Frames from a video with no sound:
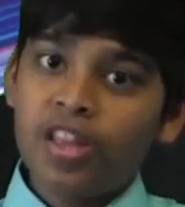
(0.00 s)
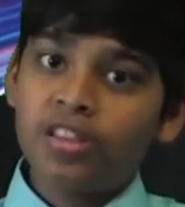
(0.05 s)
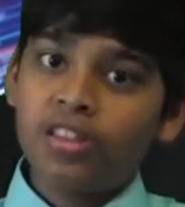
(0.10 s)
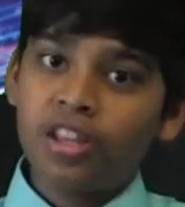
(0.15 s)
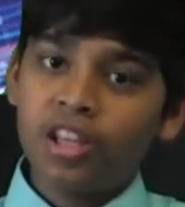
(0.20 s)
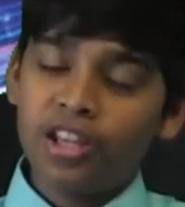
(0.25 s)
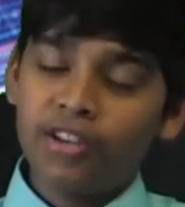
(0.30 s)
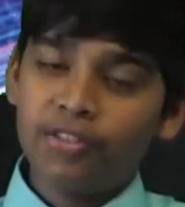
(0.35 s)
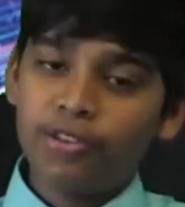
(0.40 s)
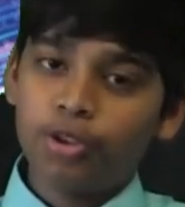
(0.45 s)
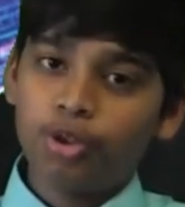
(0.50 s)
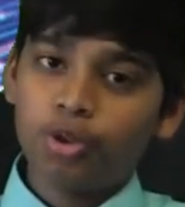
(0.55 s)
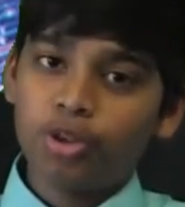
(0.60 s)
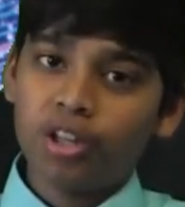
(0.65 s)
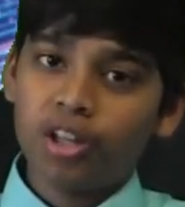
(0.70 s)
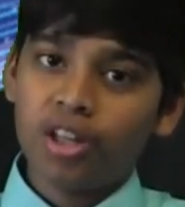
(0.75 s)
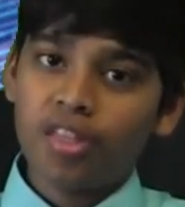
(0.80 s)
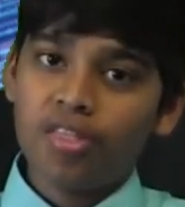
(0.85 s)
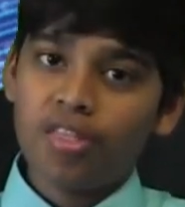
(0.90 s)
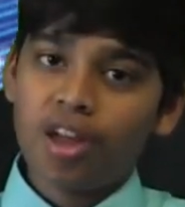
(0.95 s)
Thank you for
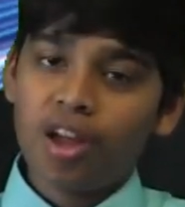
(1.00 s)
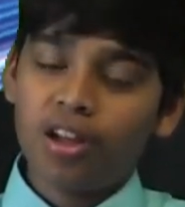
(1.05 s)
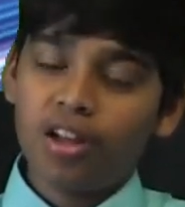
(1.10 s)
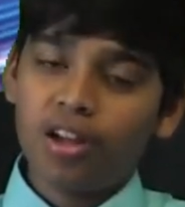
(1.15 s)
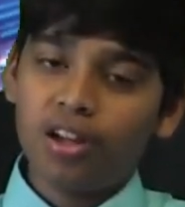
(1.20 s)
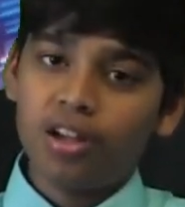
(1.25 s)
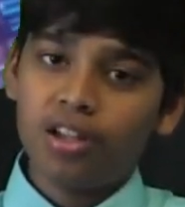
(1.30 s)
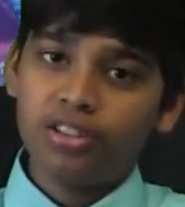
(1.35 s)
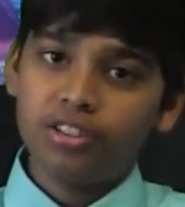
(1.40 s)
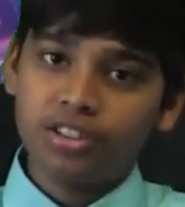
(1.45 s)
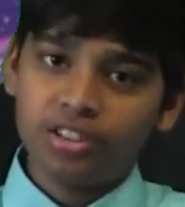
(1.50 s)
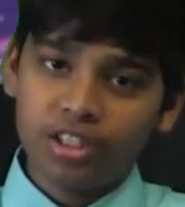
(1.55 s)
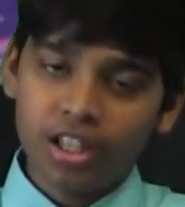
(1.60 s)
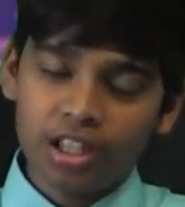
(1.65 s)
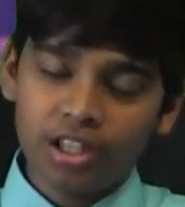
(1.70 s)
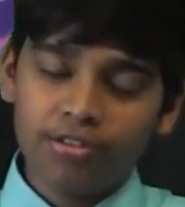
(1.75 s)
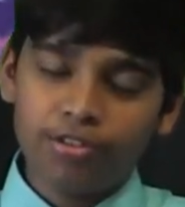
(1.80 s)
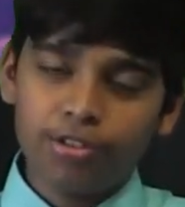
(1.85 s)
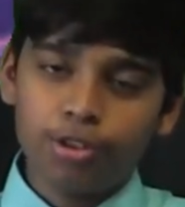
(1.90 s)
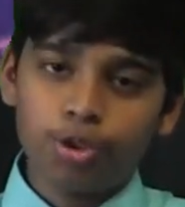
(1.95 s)
joining on. Uh,
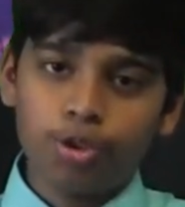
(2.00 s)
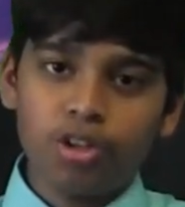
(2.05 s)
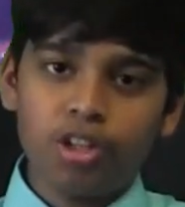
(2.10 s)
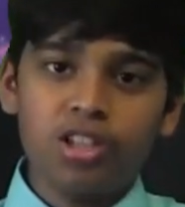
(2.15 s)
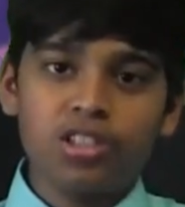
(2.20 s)
thank you for joining